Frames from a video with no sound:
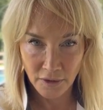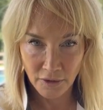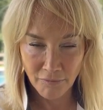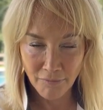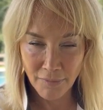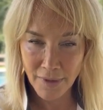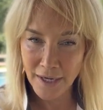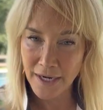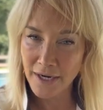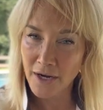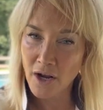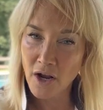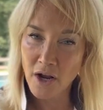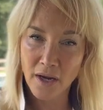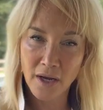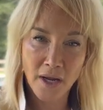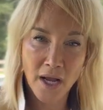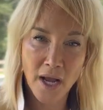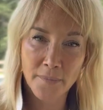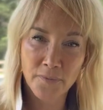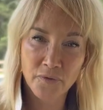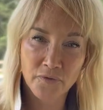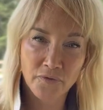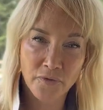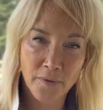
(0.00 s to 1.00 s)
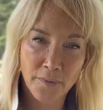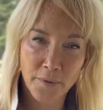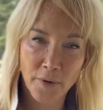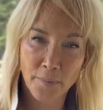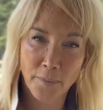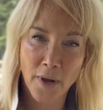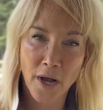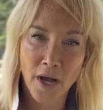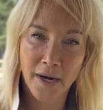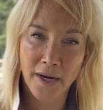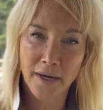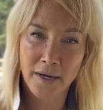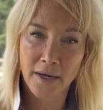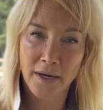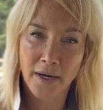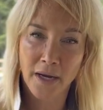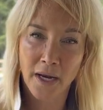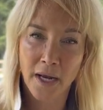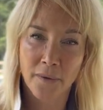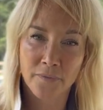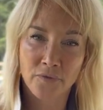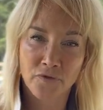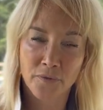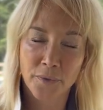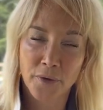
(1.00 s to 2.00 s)
But it comes from your pocket and it
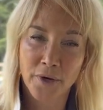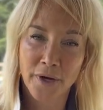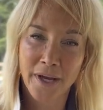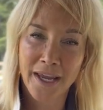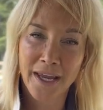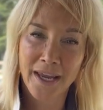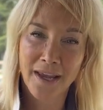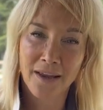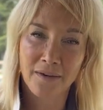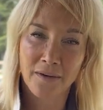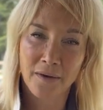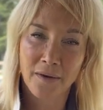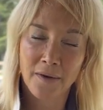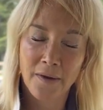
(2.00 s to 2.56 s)
comes from your hand.